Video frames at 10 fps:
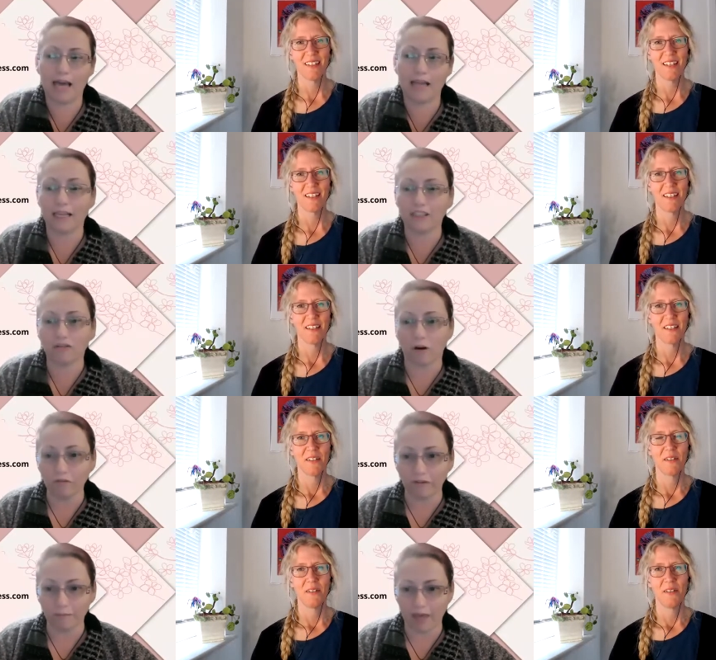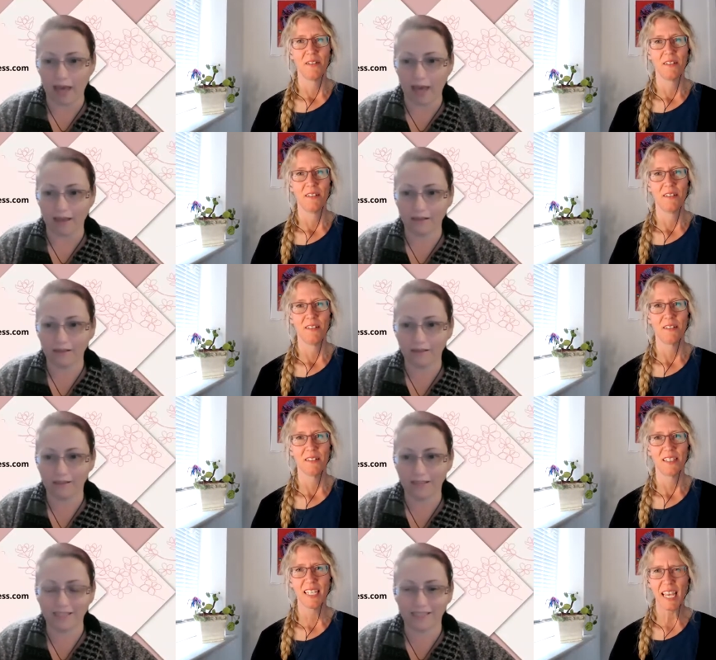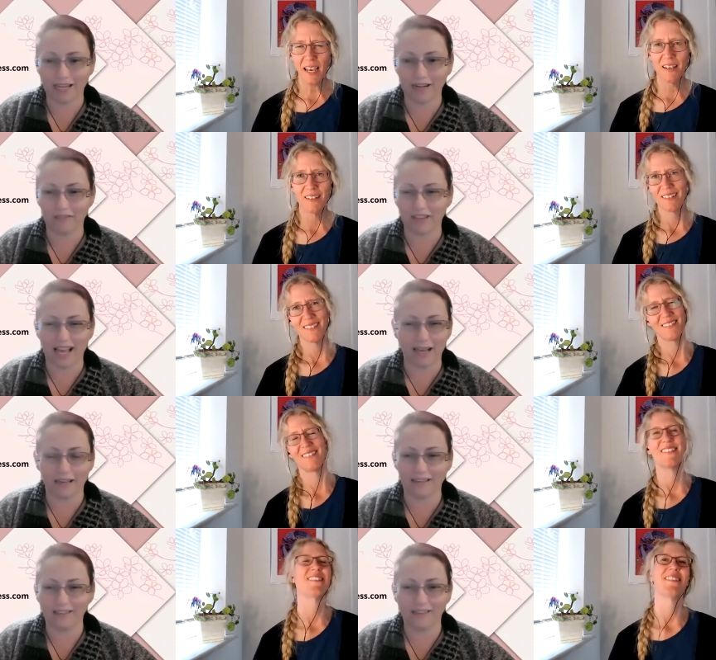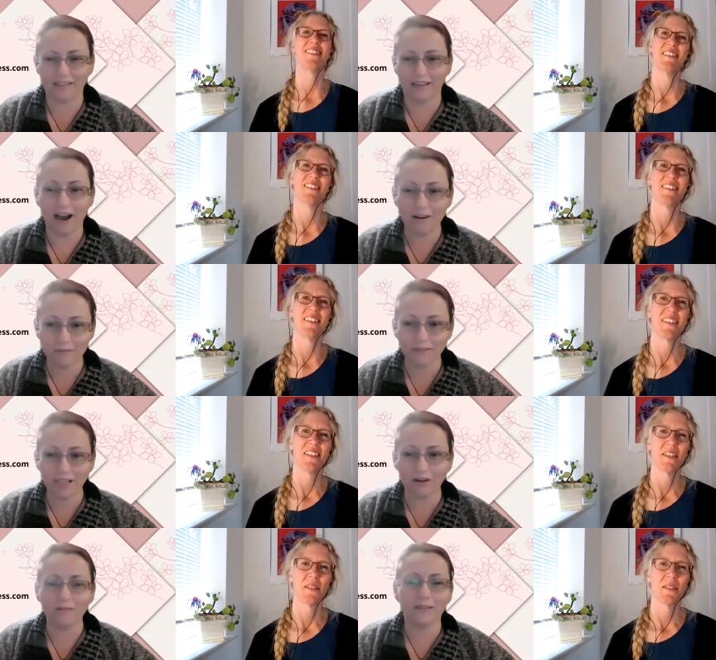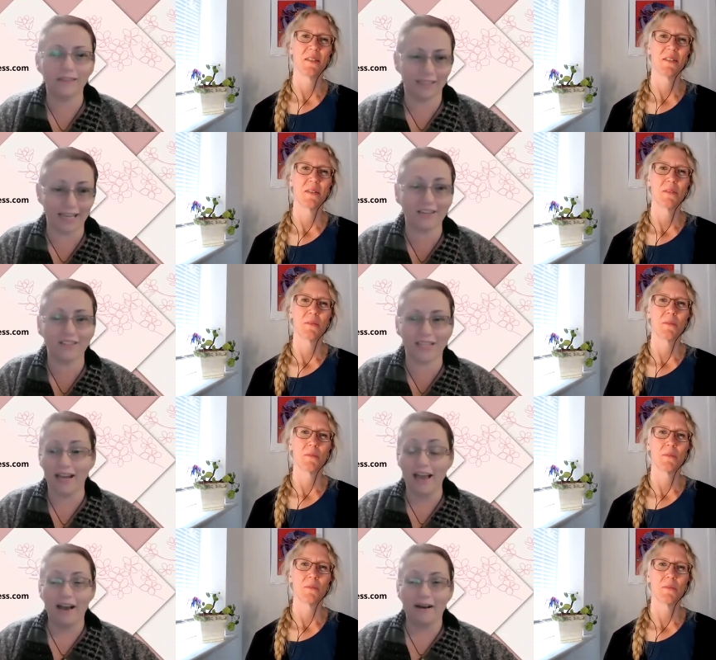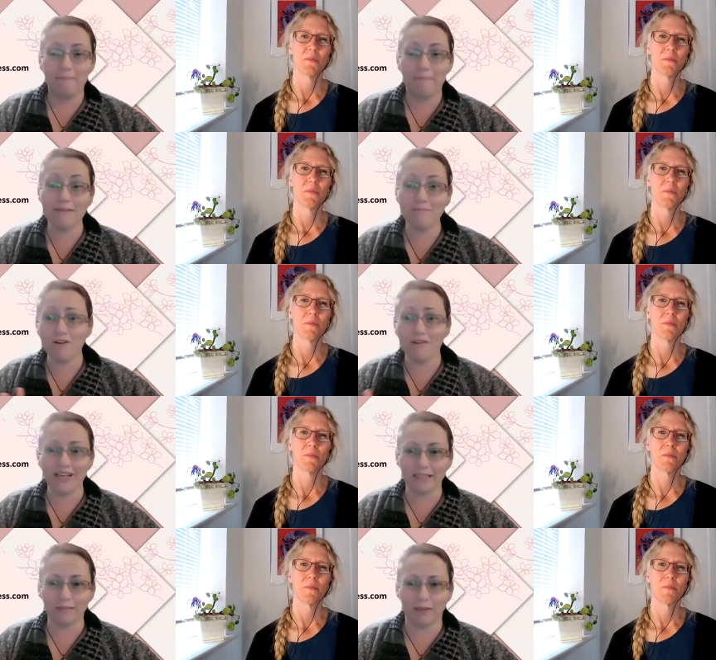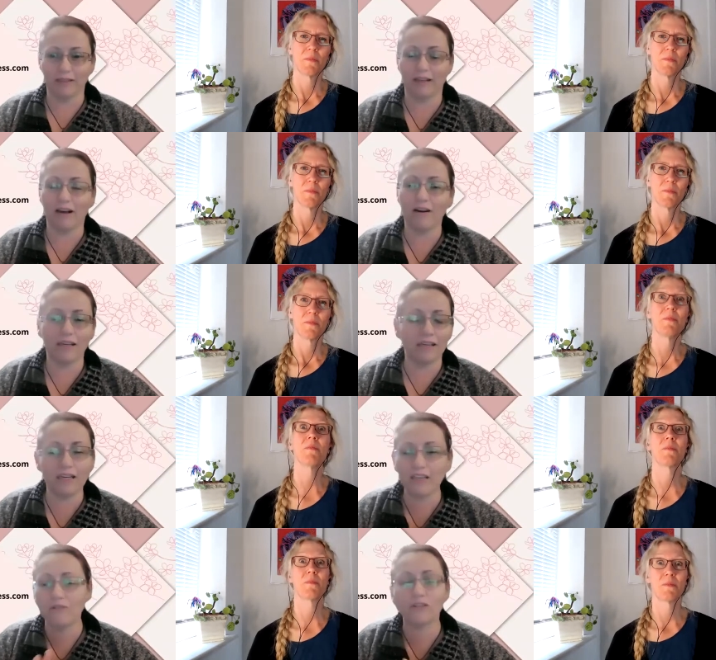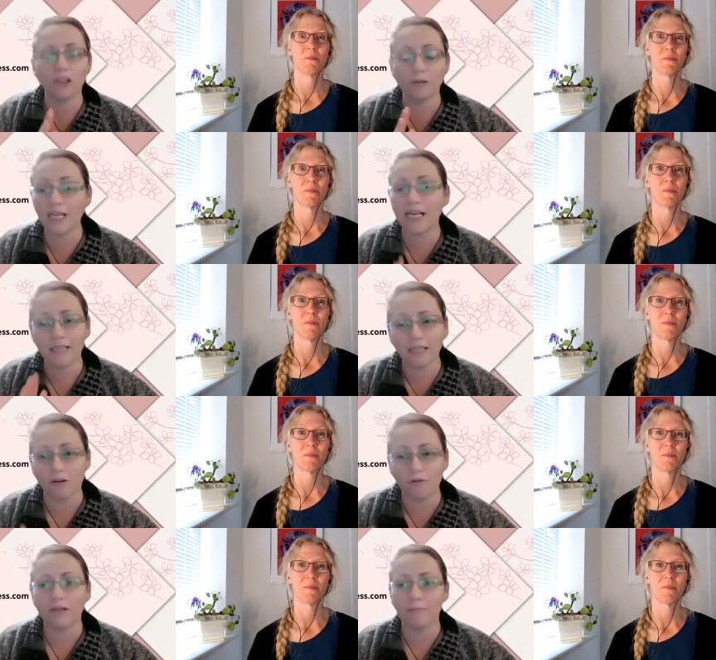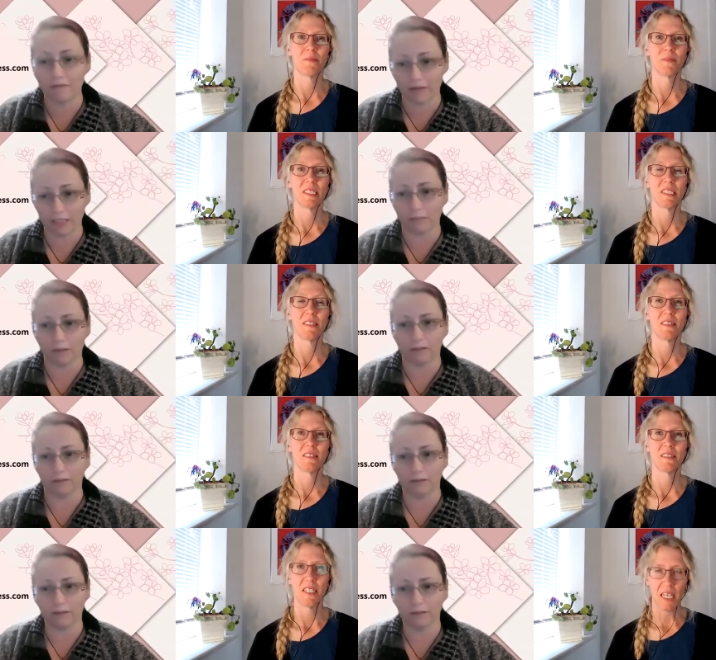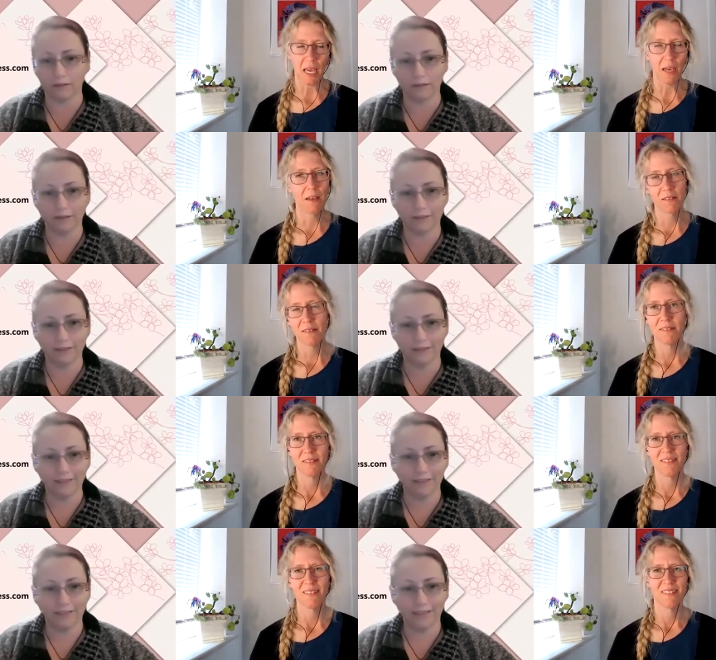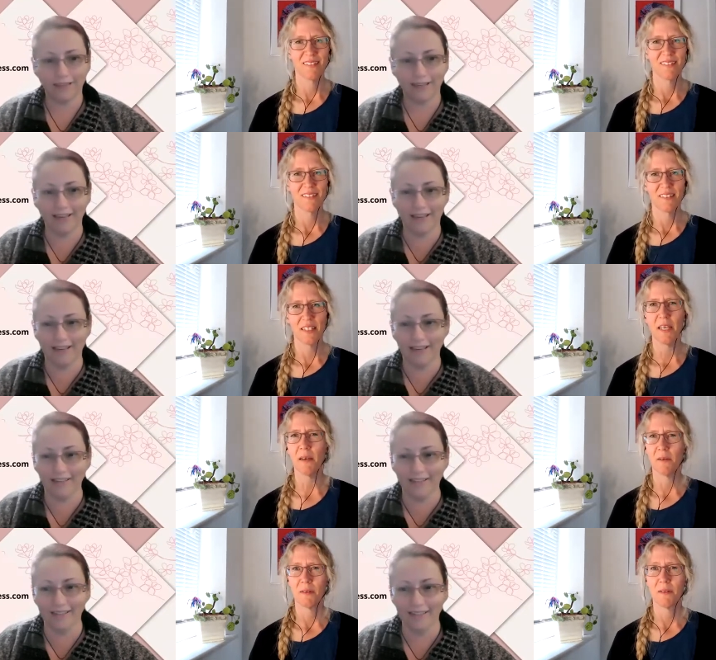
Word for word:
Speaker 1: And let's grow from there yeah. instead of like, oh no, like you said, be more visible. Mm. You know, mm. some days I don't want to be visible. Yeah. Yeah.